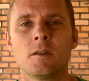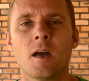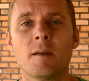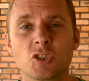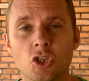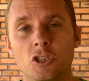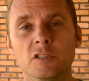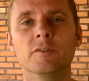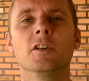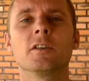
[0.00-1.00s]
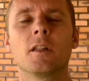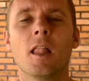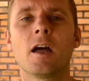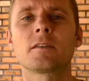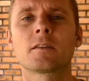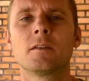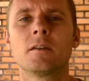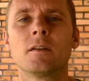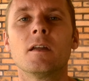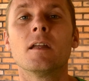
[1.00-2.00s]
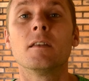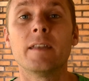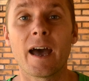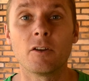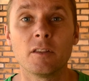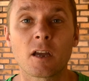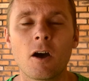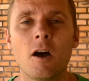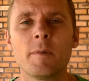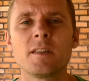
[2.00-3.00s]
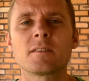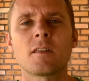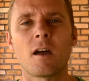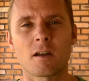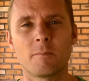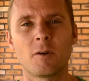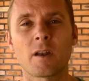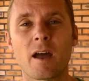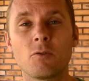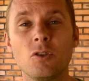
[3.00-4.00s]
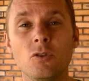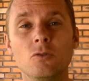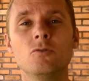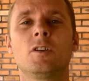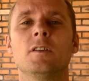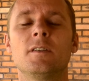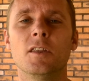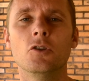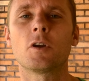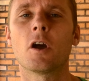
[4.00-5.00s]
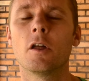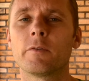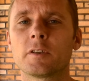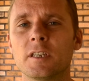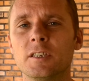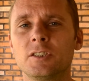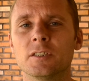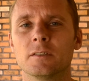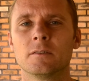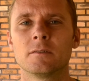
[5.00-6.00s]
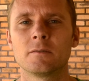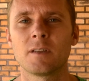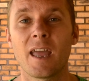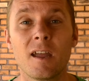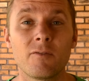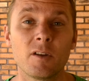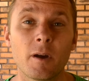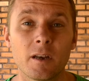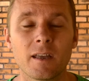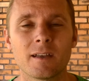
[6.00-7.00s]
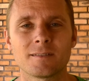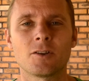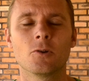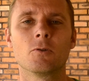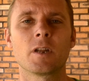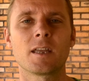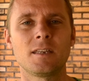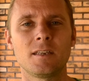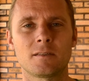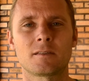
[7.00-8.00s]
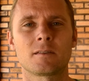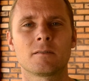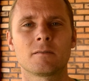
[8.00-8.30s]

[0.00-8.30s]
I'm sure you've learned a lot. Down in the comments, talk about how you continue a conversation. Everybody has their own ideas.